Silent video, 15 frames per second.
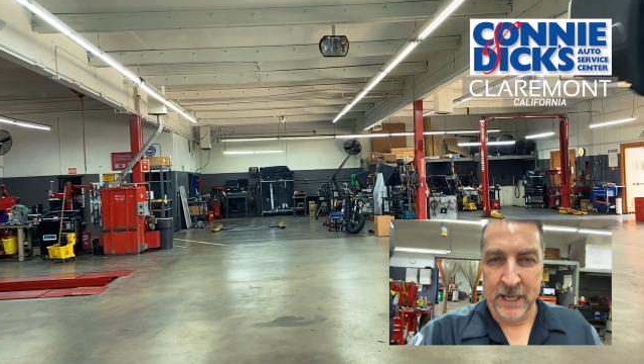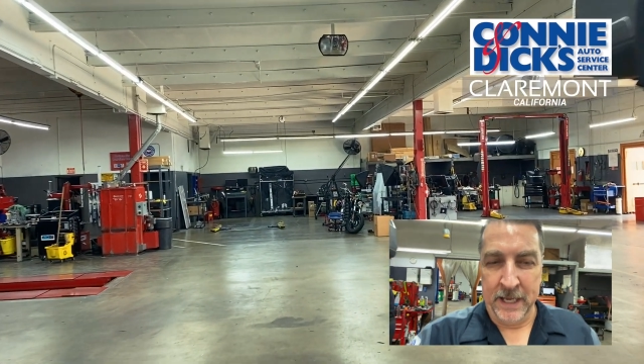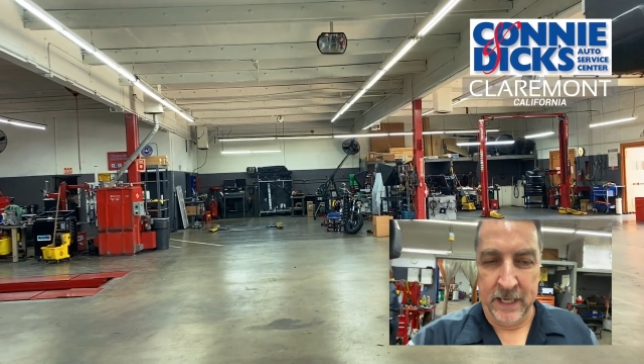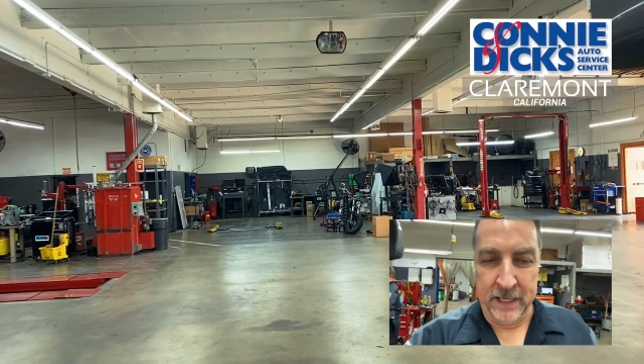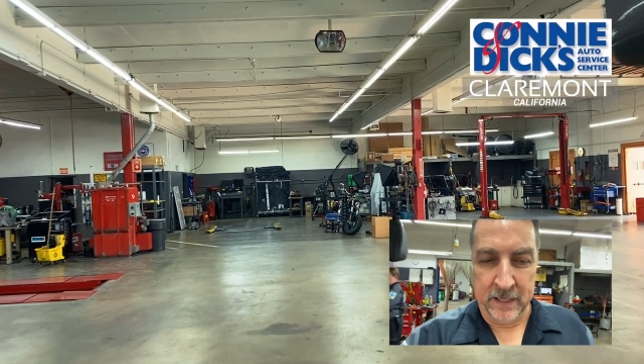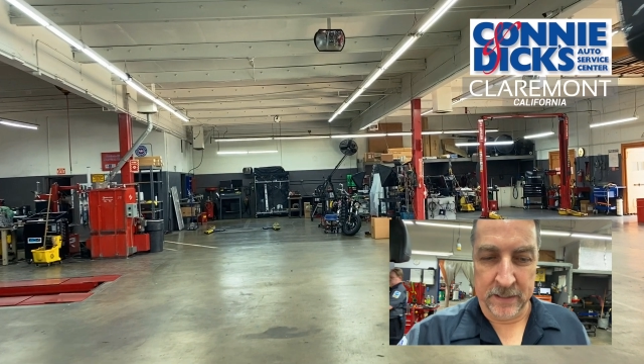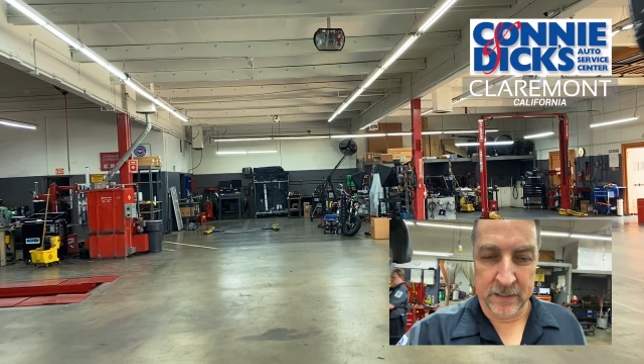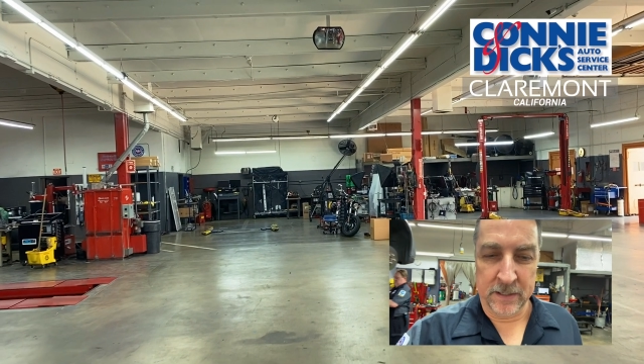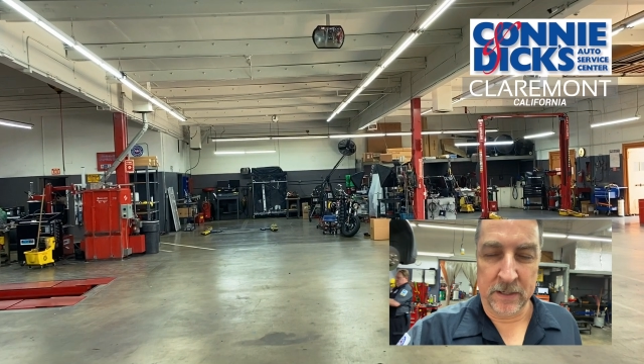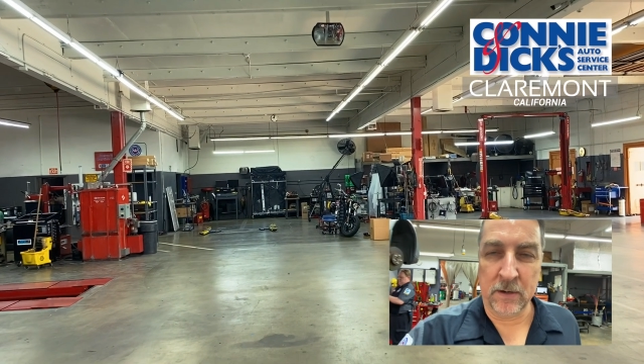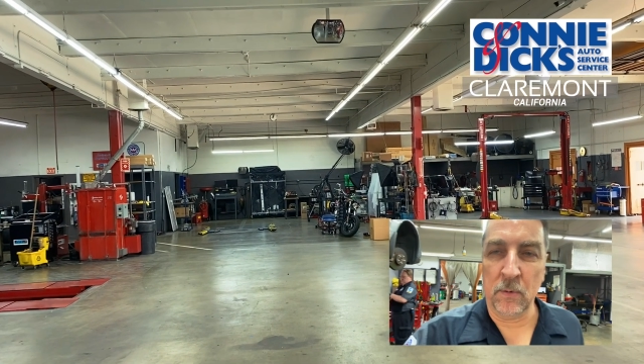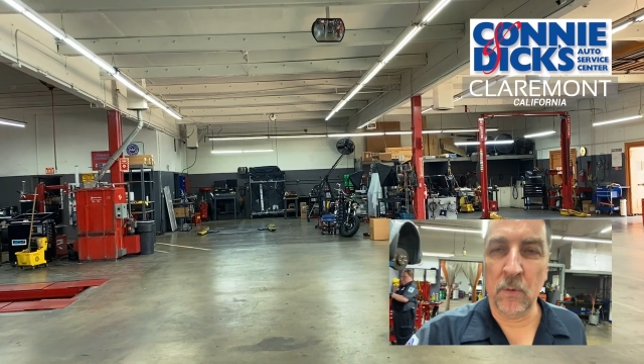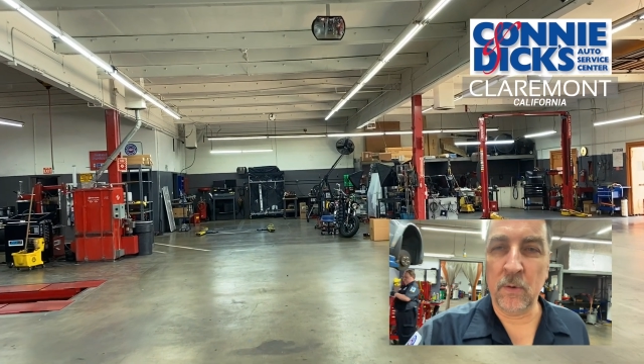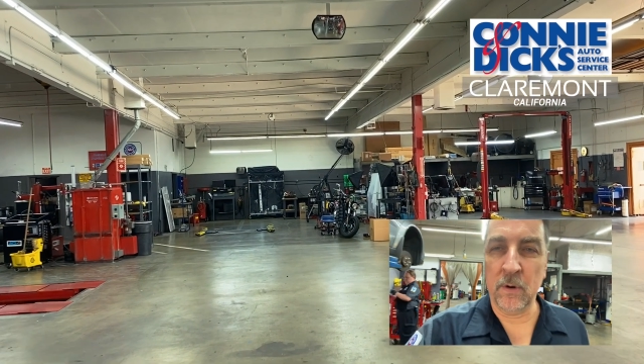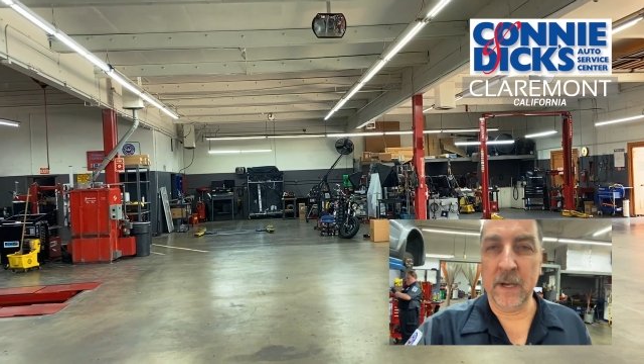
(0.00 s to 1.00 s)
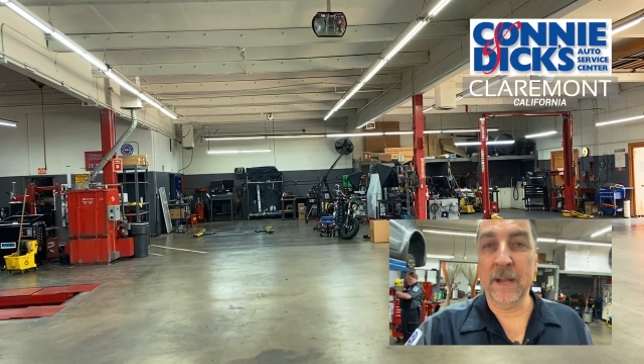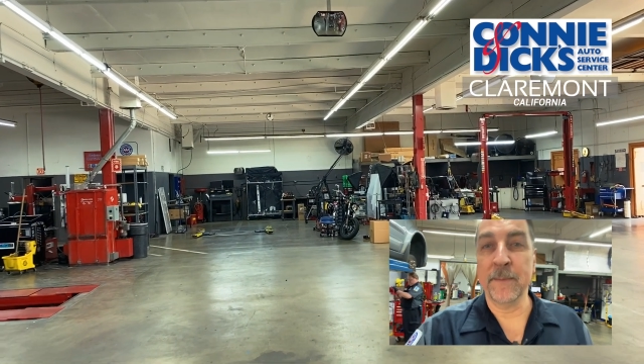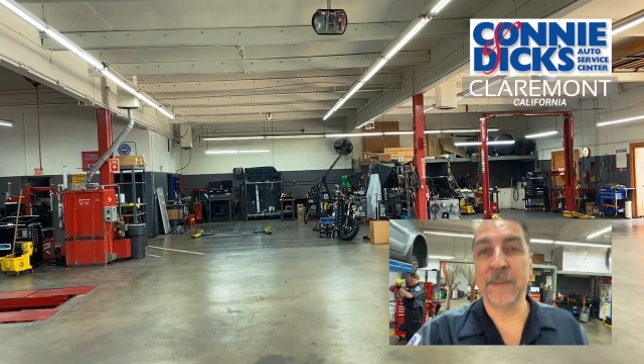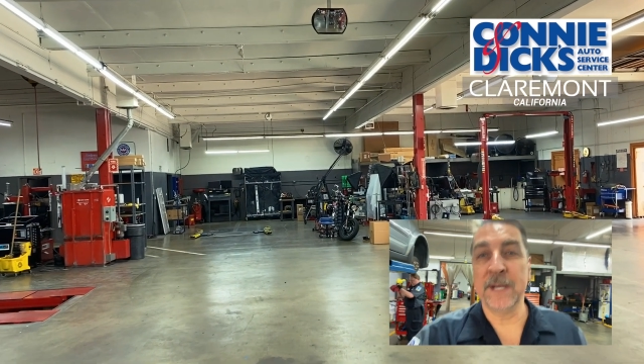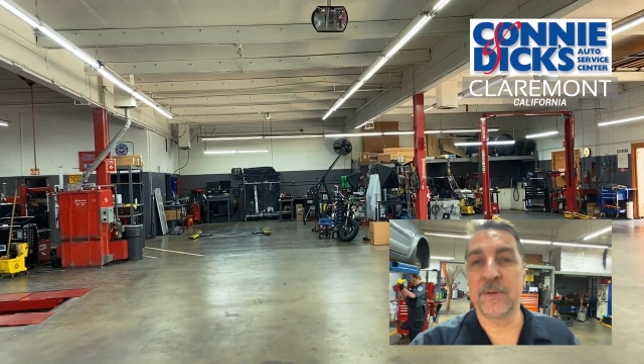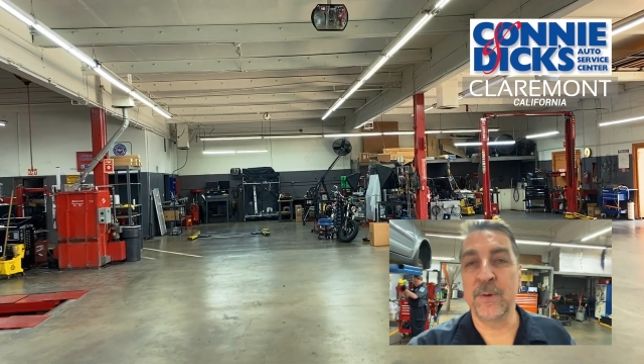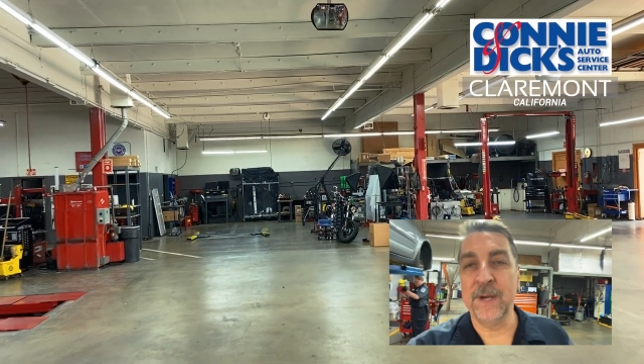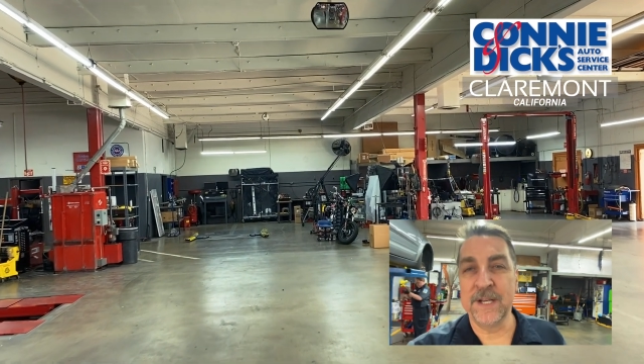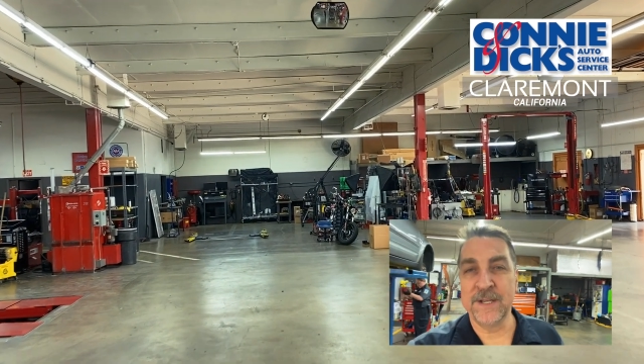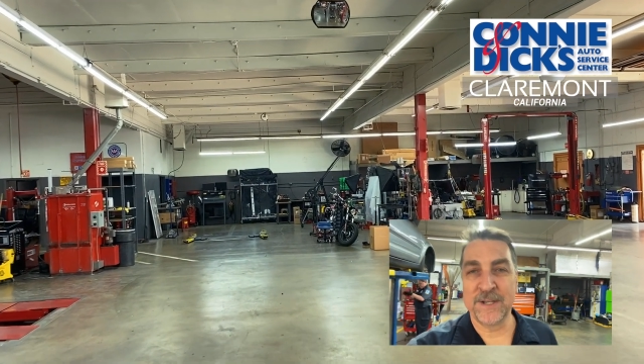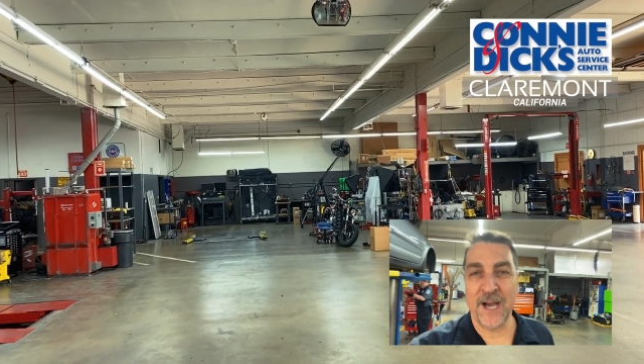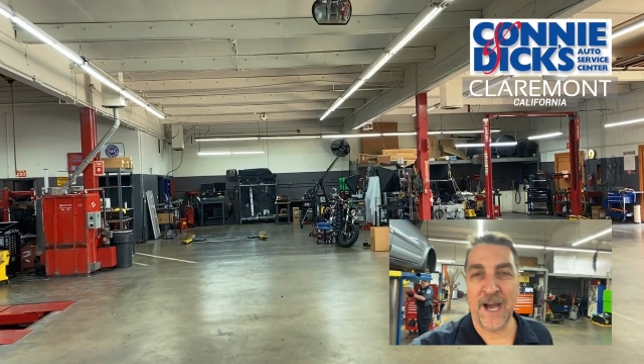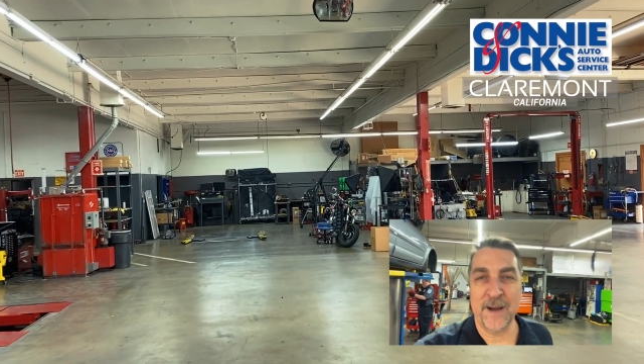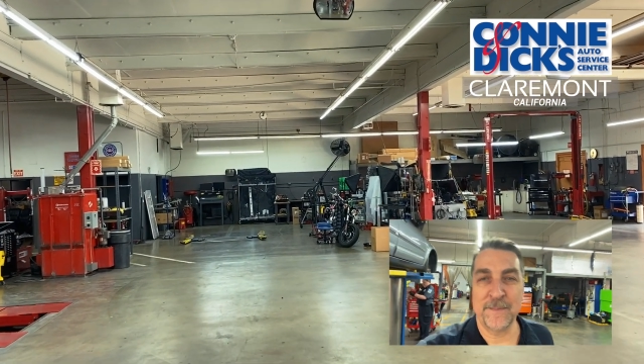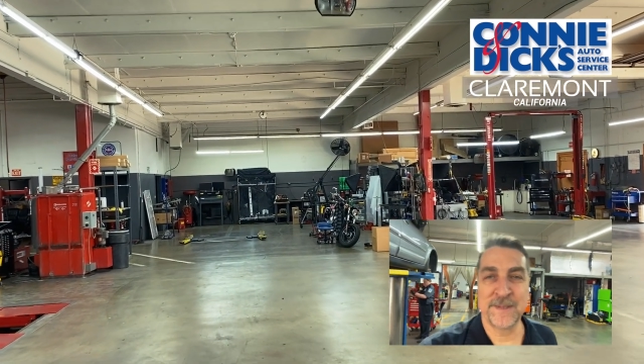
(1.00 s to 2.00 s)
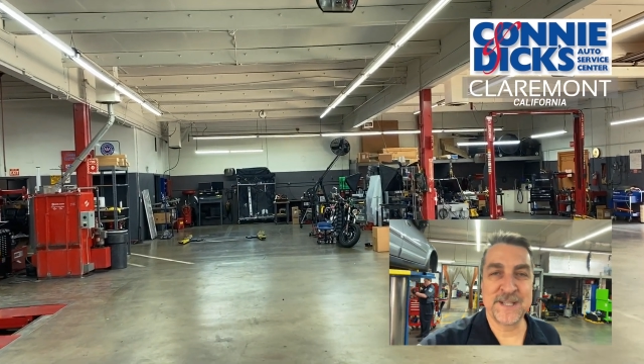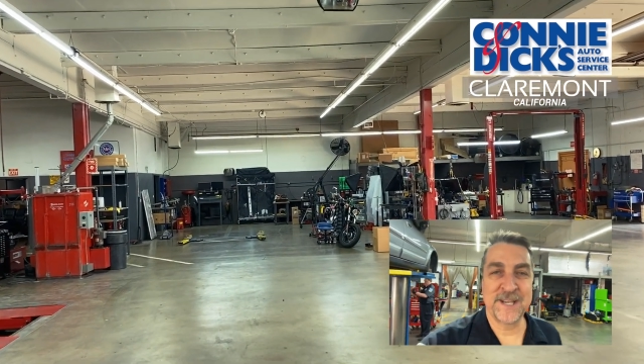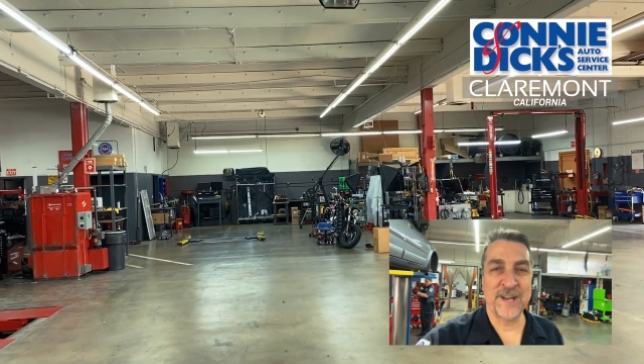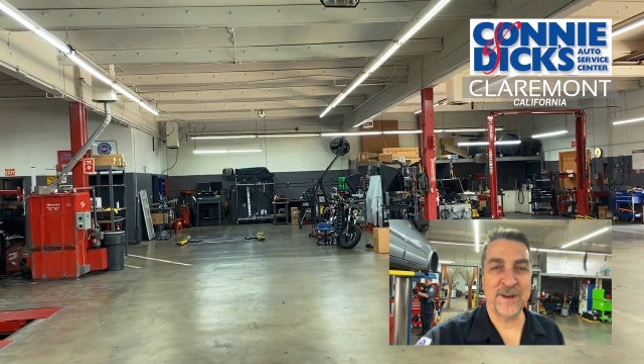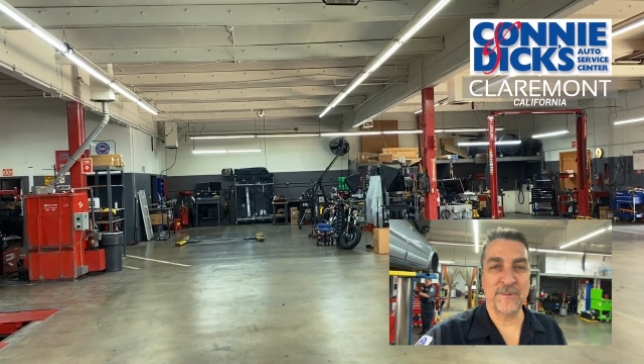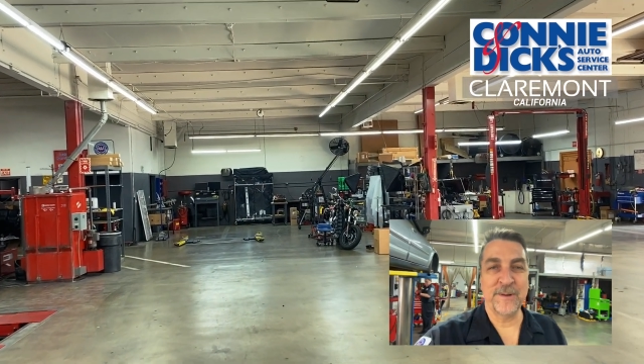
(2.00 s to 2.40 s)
and or in between jobs,